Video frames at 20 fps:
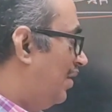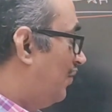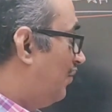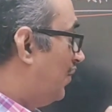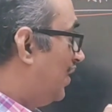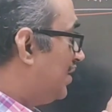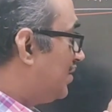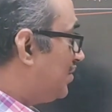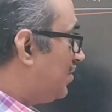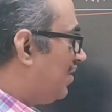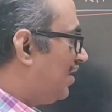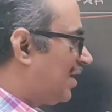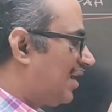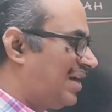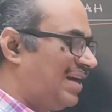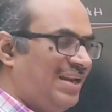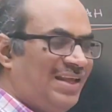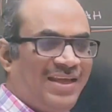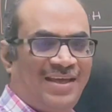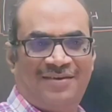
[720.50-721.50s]
Now once you are
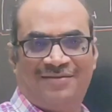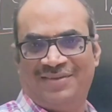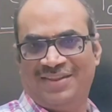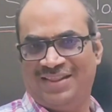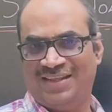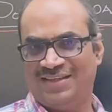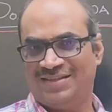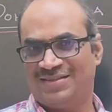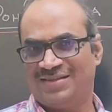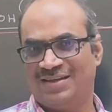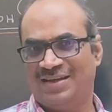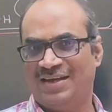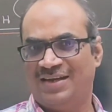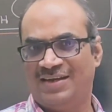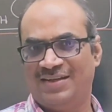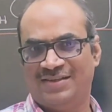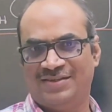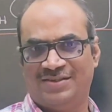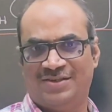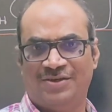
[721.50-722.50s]
clear with this,
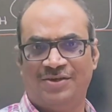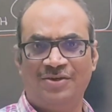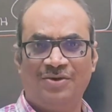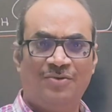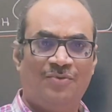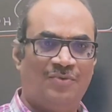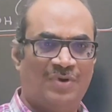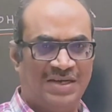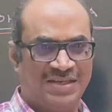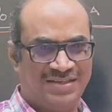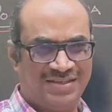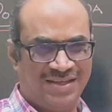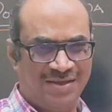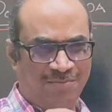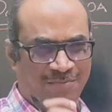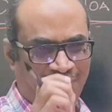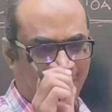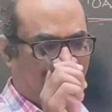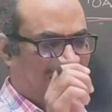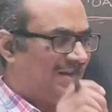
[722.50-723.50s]
let us do one
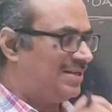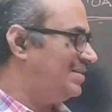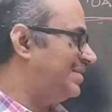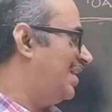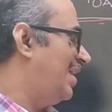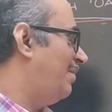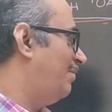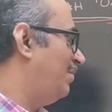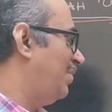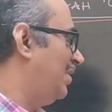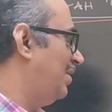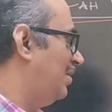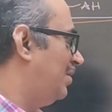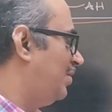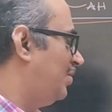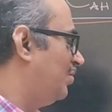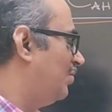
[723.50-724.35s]
simple example